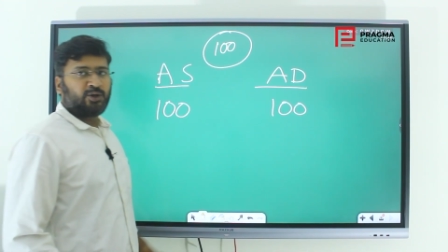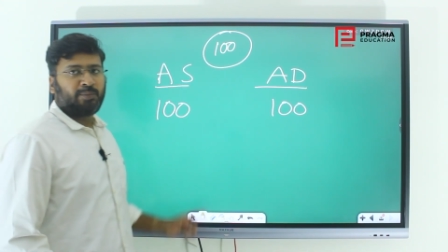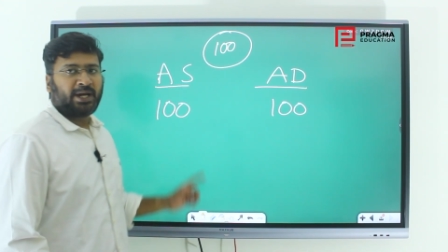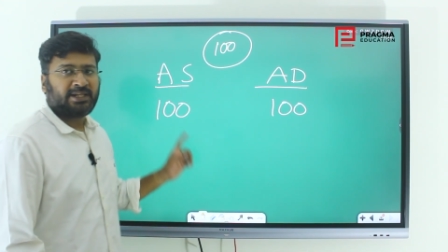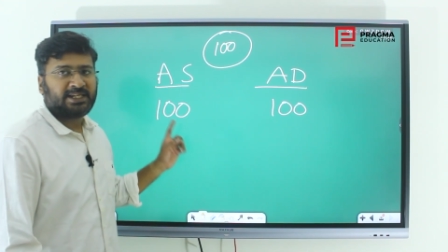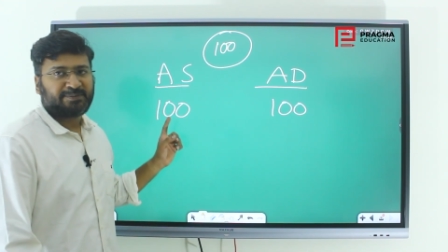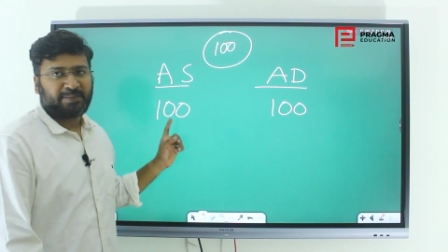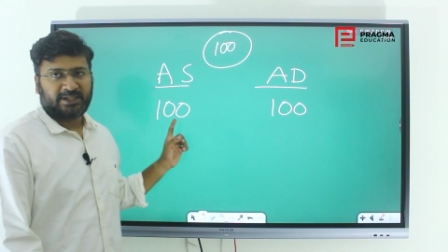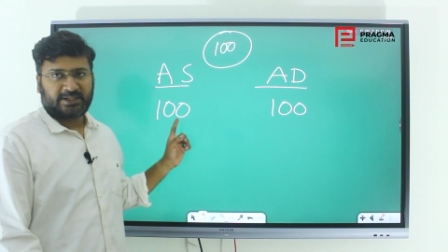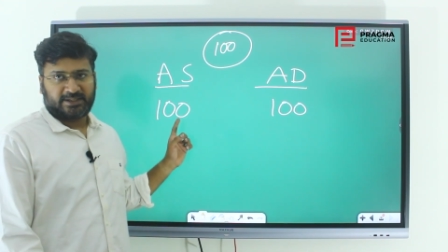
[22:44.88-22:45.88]
to buy these
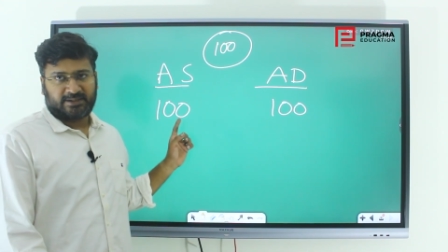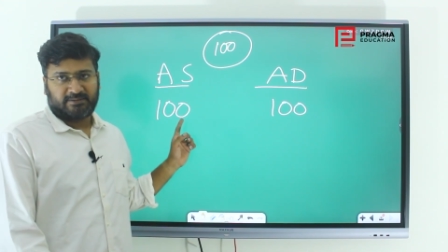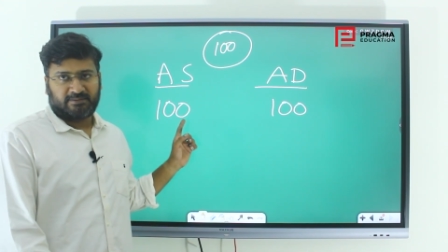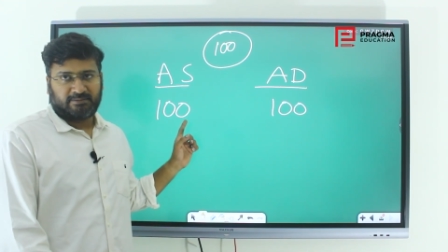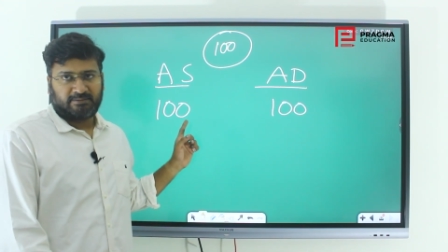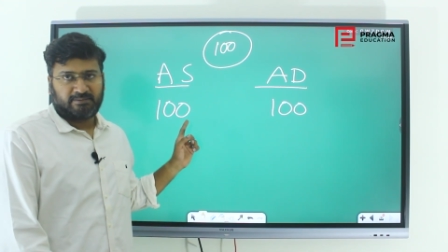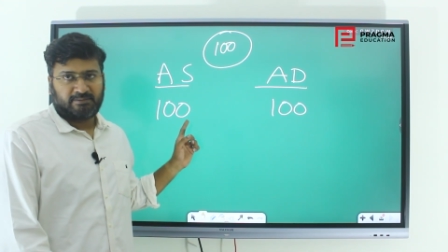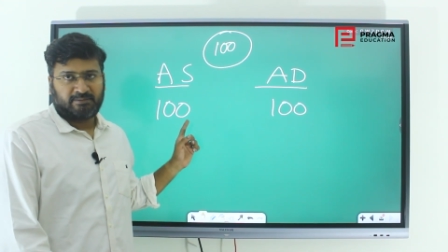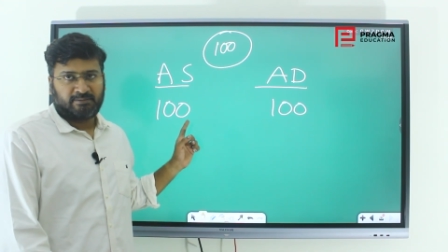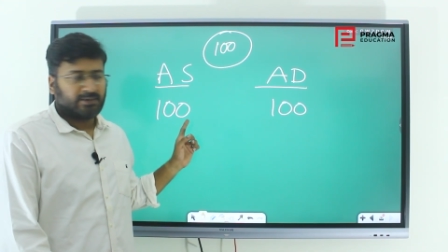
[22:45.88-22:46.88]
pens.
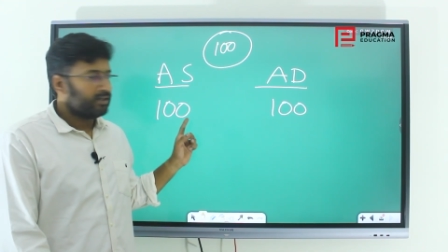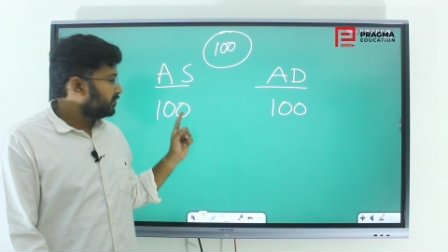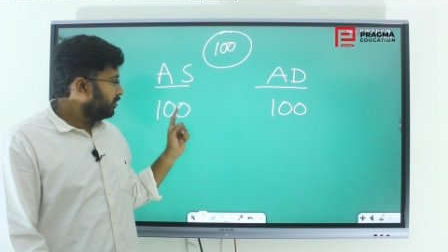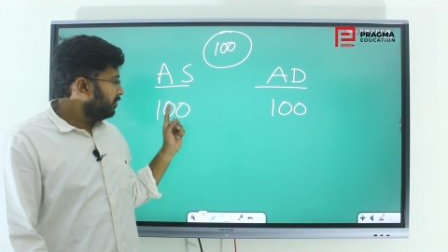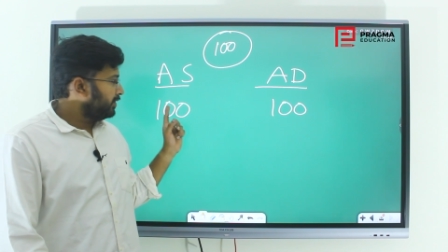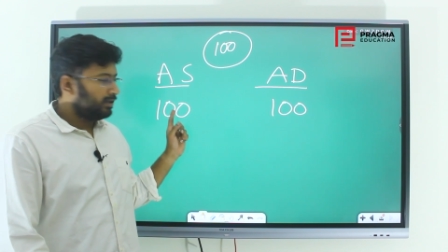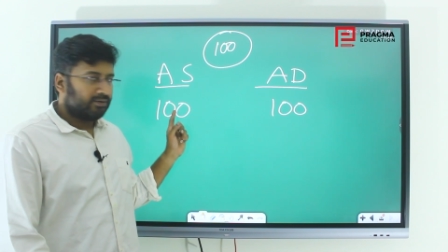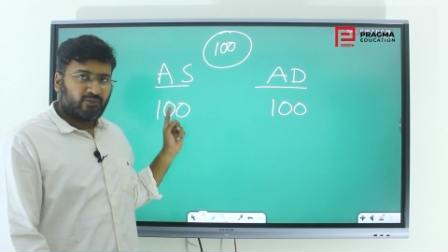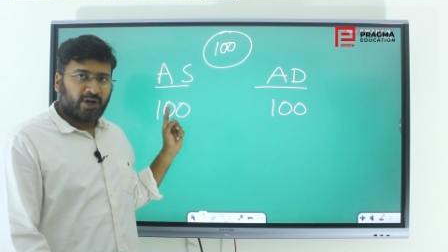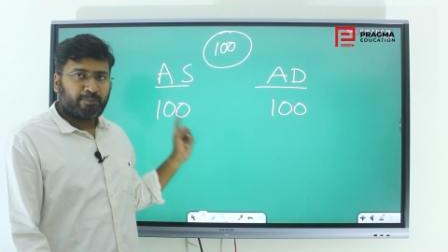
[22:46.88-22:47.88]
So
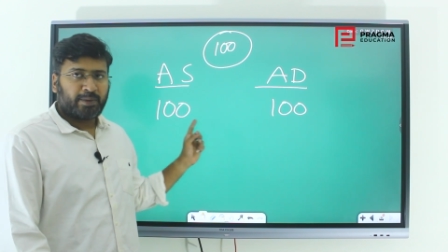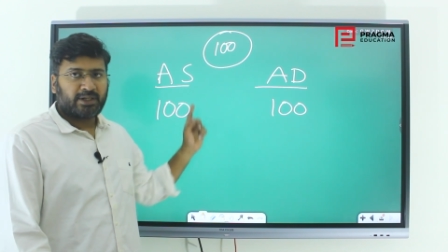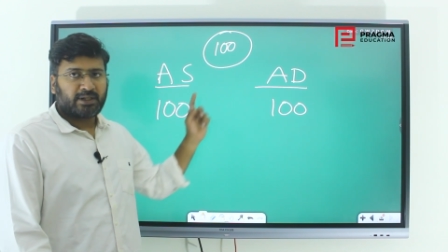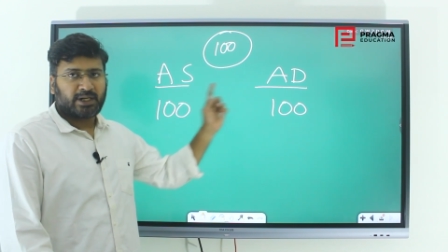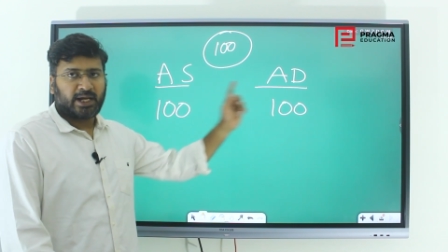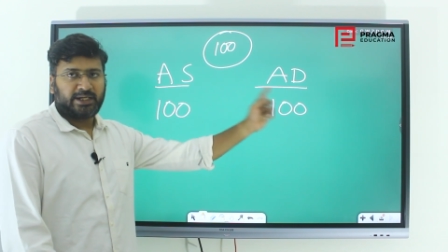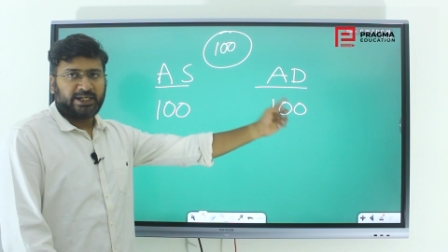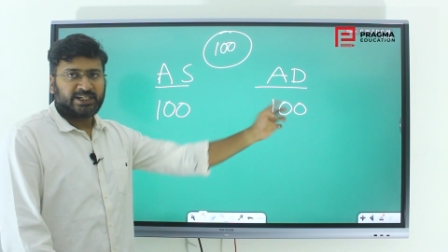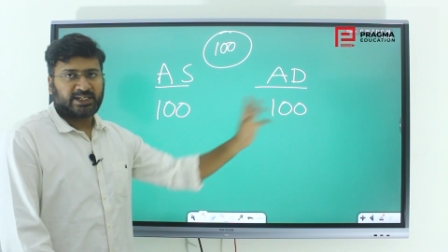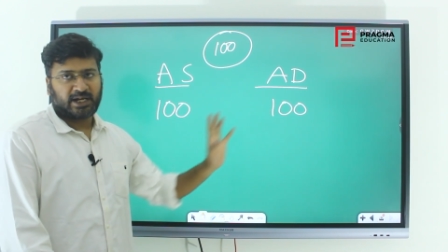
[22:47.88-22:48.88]
one pen
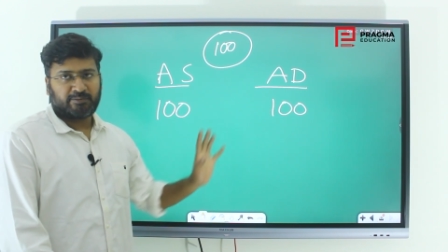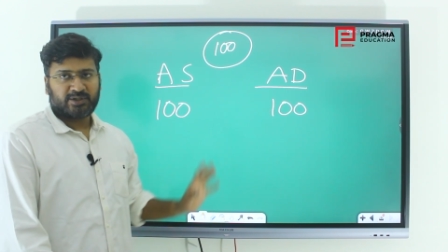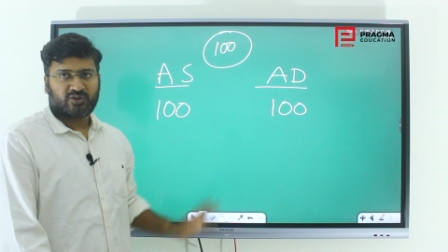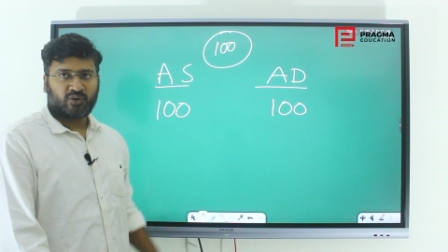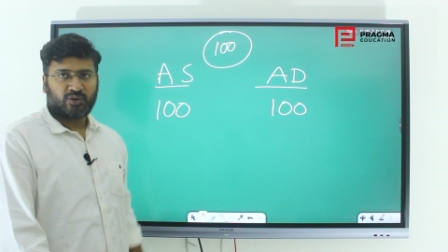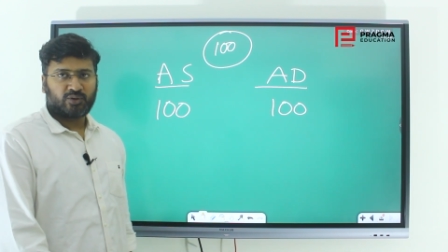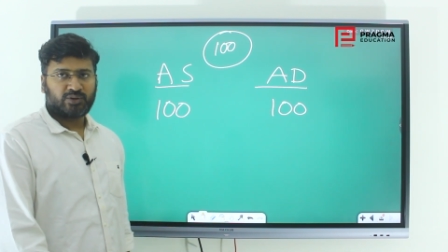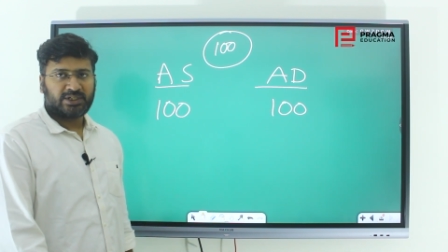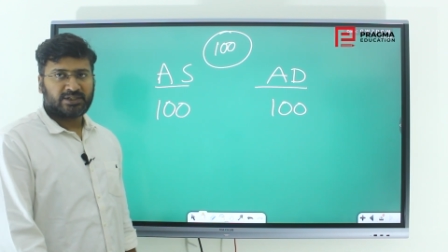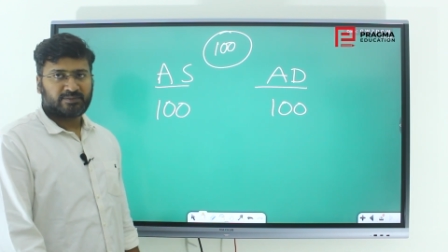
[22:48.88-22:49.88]
can be sold to
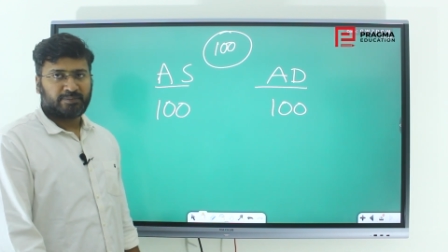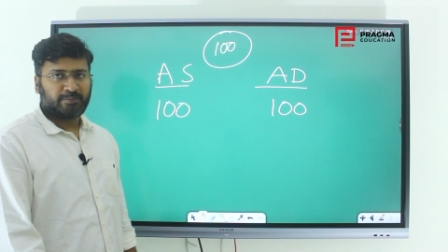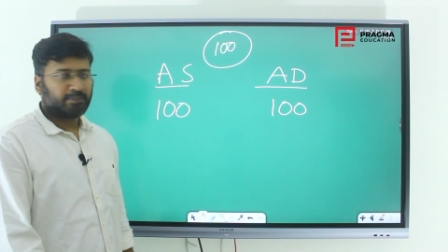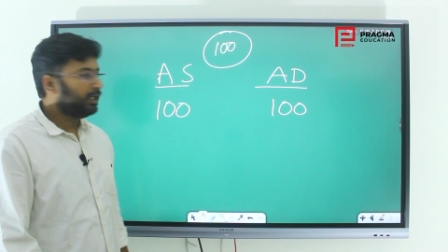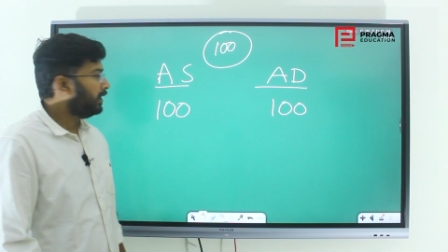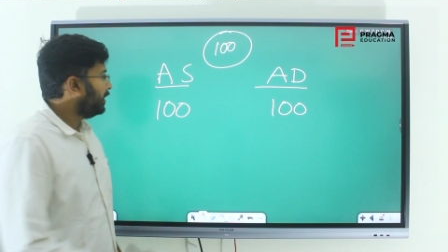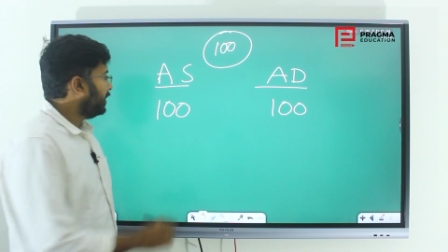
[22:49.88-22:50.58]
these people,